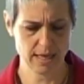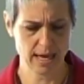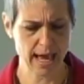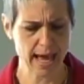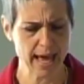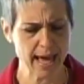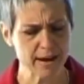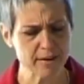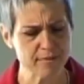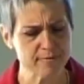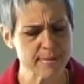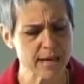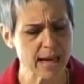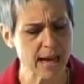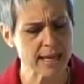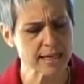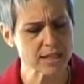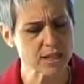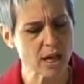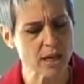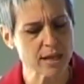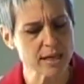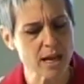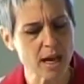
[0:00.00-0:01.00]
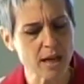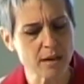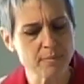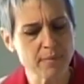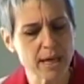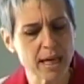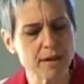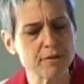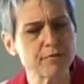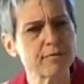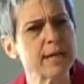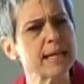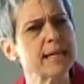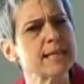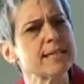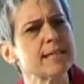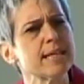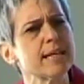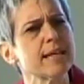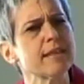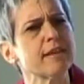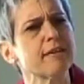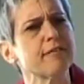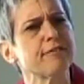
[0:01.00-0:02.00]
Ahead of me, I saw a young man
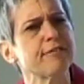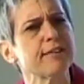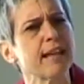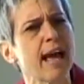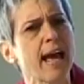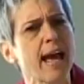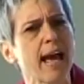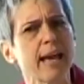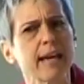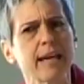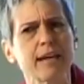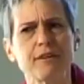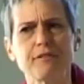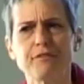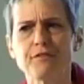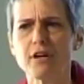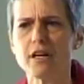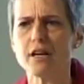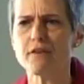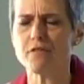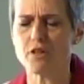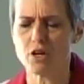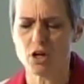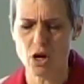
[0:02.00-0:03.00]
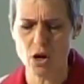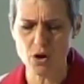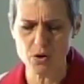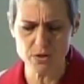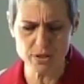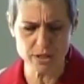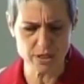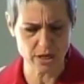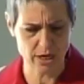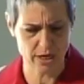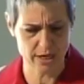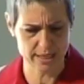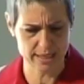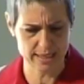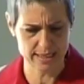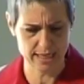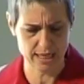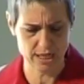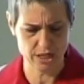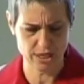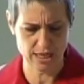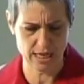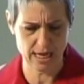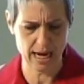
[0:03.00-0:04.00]
raising the flag in front of the Coast Guard
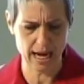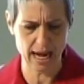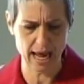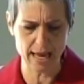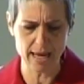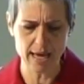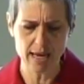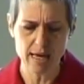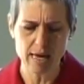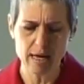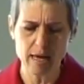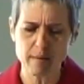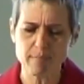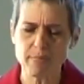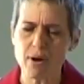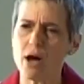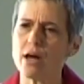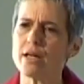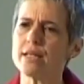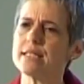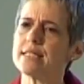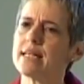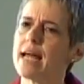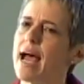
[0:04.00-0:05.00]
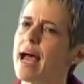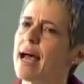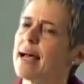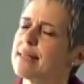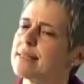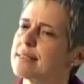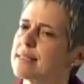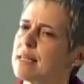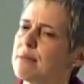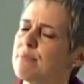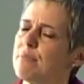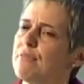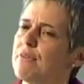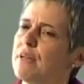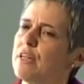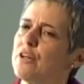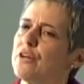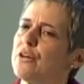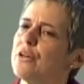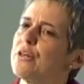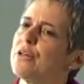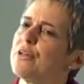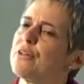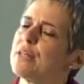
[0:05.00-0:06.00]
station, and I paused to ask him if
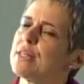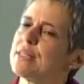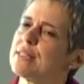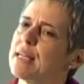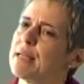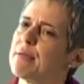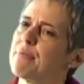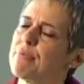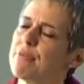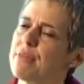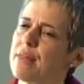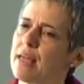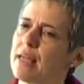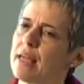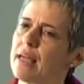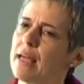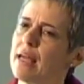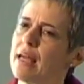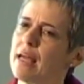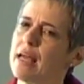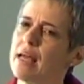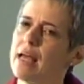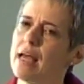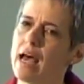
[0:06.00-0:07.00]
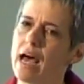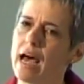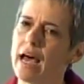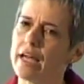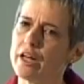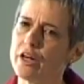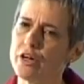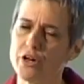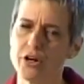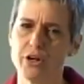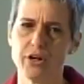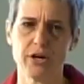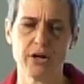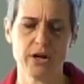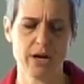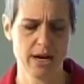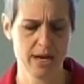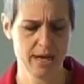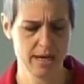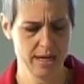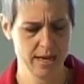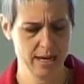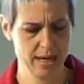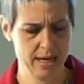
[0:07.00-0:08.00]
he'd heard the same thing I'd
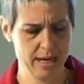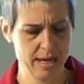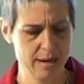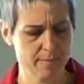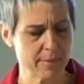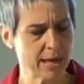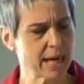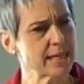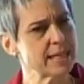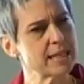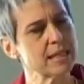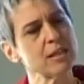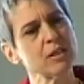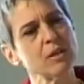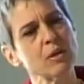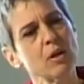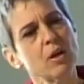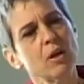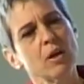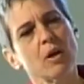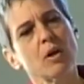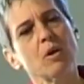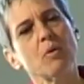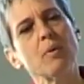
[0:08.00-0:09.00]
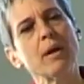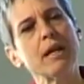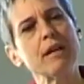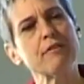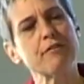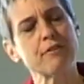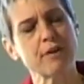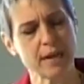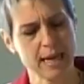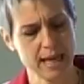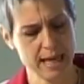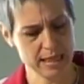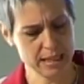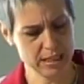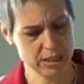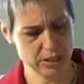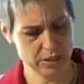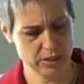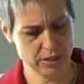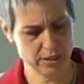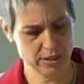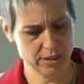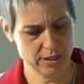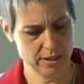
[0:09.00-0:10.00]
heard, but I didn't wait for an
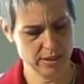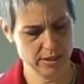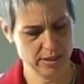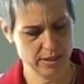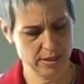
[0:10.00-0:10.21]
answer.